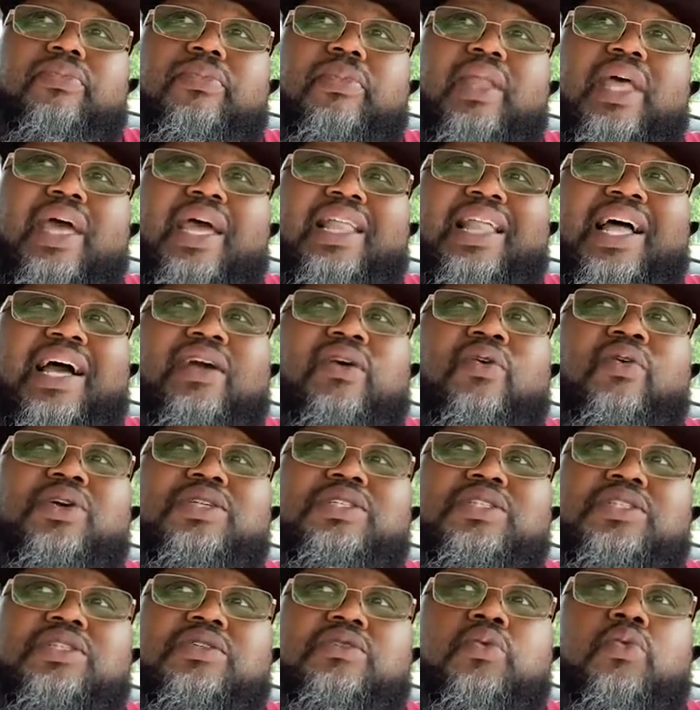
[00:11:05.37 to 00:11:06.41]
And I
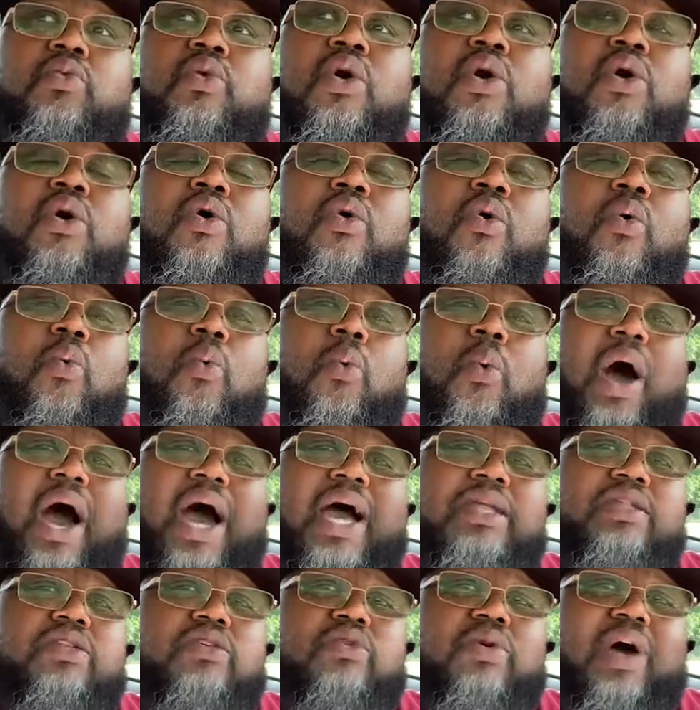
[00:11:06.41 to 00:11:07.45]
question,
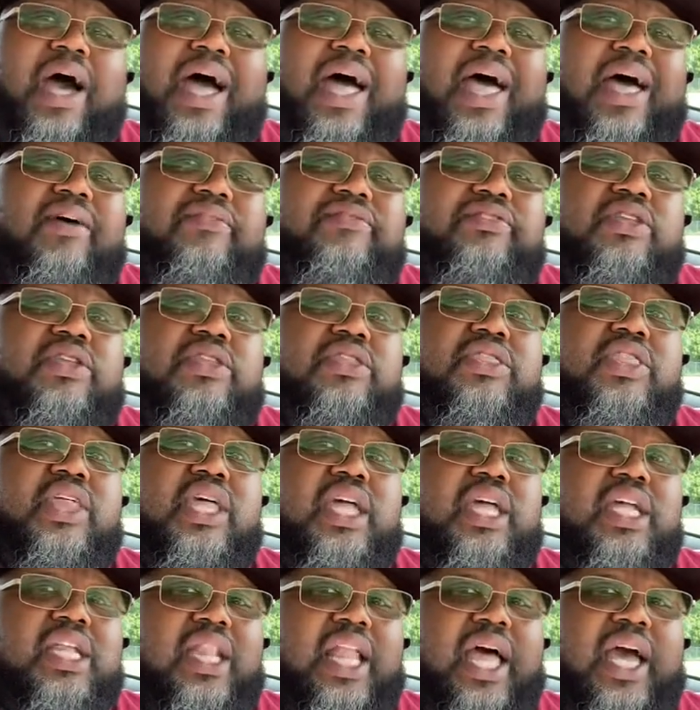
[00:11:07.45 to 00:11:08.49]
why do I have to
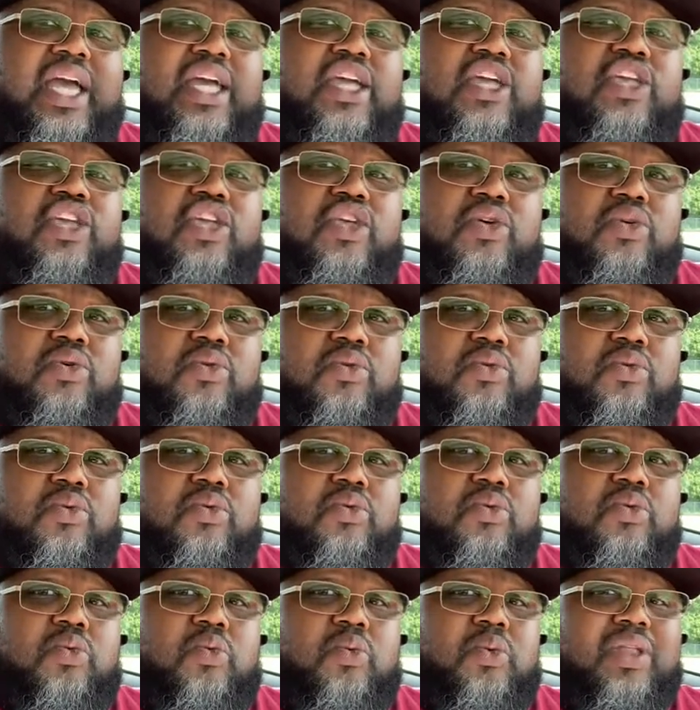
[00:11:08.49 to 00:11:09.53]
think like you
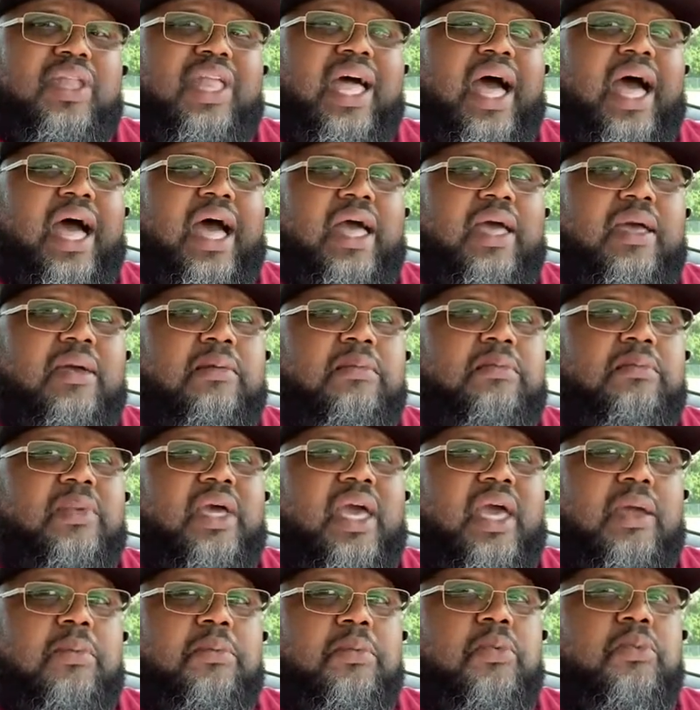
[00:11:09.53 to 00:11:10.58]
when I'm
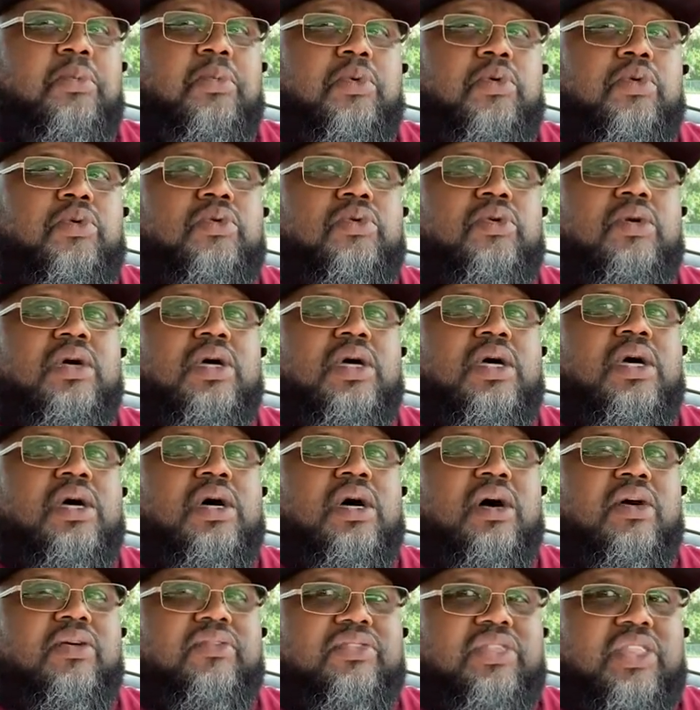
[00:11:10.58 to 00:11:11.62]
capable
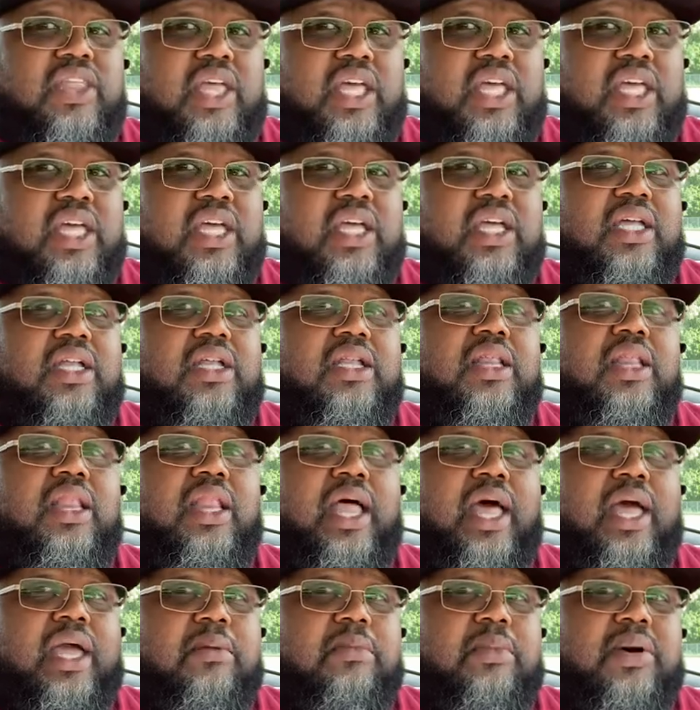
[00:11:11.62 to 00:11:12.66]
of thinking
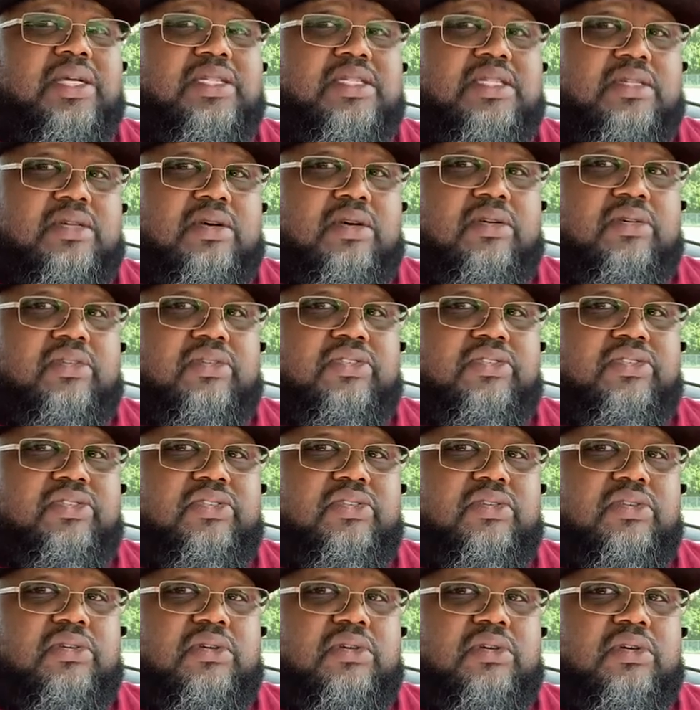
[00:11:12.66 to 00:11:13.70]
like myself?
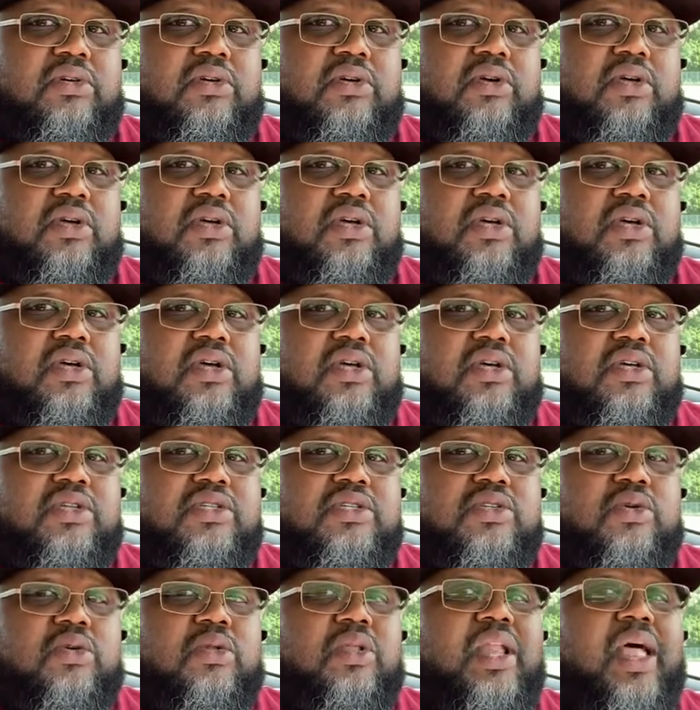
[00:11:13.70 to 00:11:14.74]

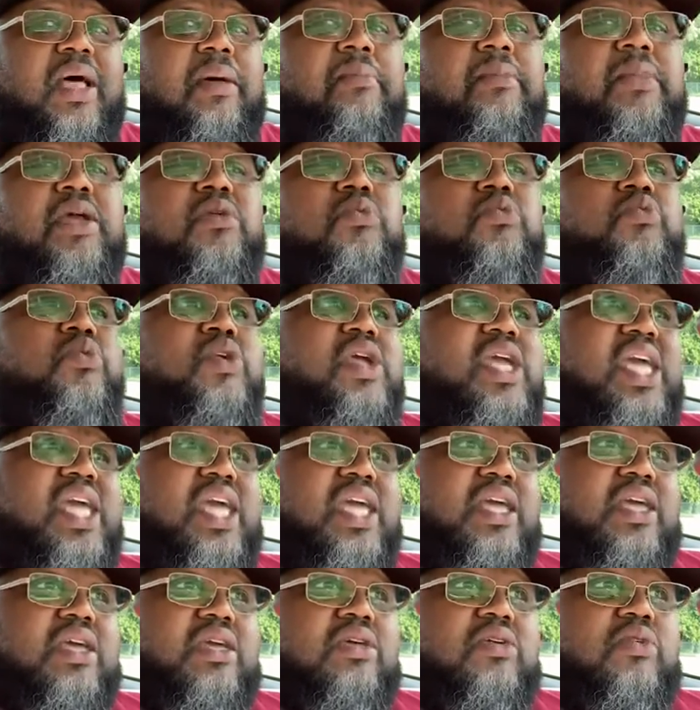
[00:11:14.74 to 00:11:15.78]
So let me
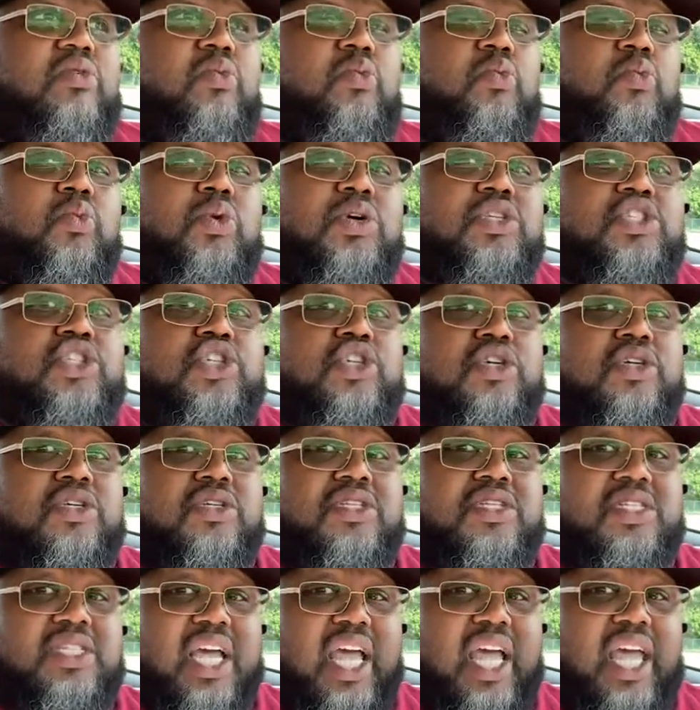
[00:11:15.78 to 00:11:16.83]
read what you're
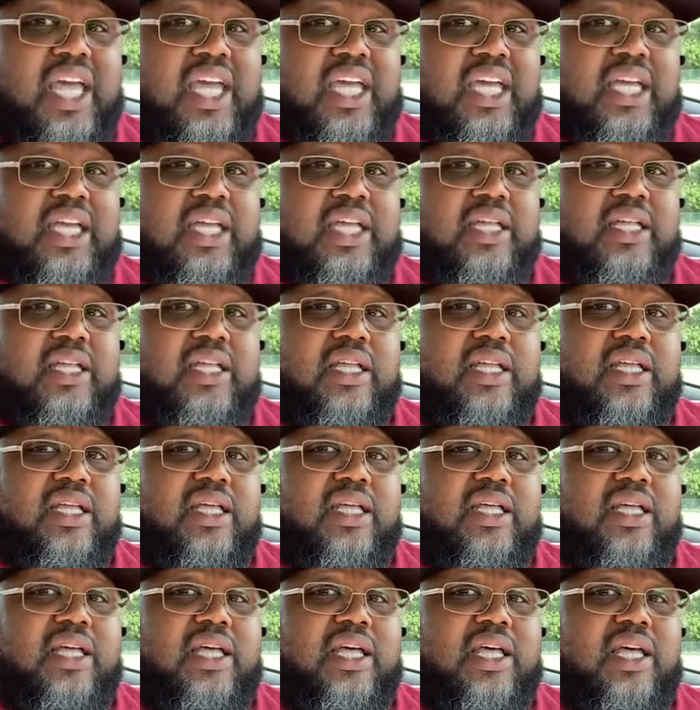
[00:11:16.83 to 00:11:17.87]
saying
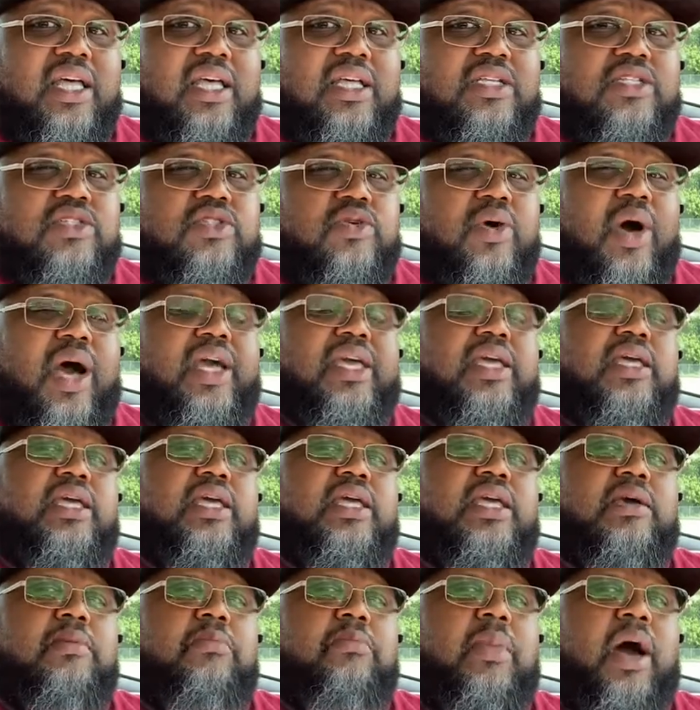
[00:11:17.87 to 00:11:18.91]
so I can
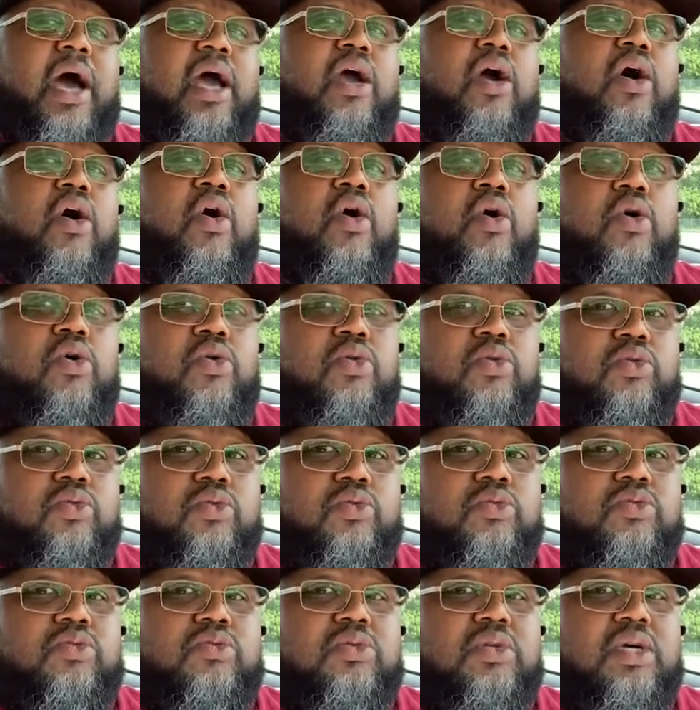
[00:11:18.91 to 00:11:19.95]
get my
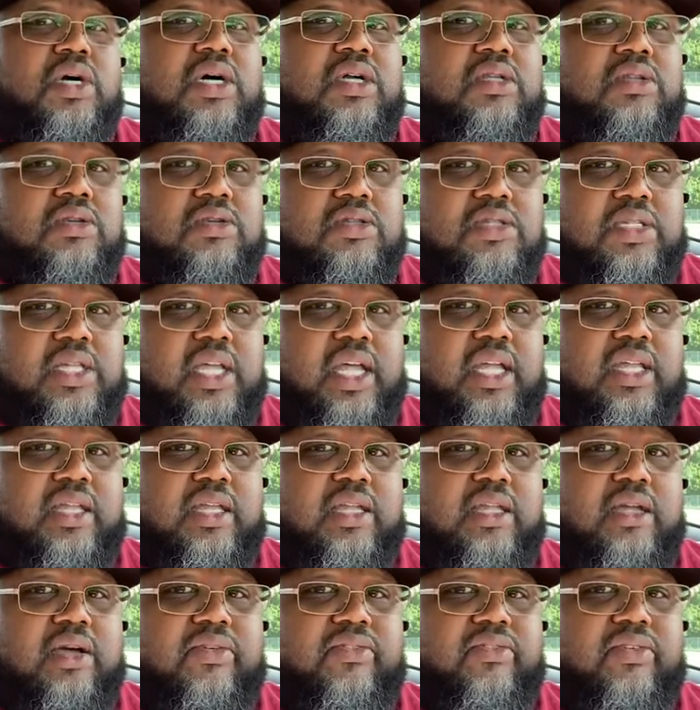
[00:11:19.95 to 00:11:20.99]
own
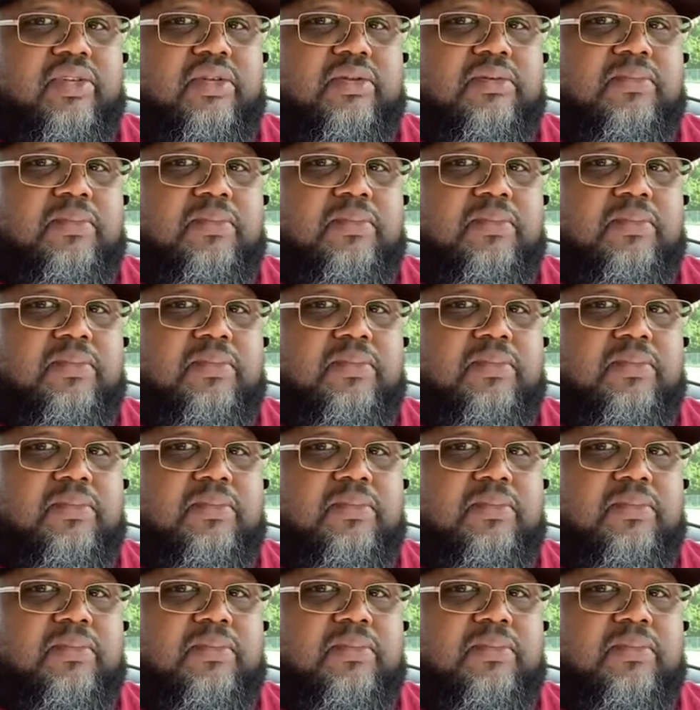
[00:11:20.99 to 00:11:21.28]
understanding of it.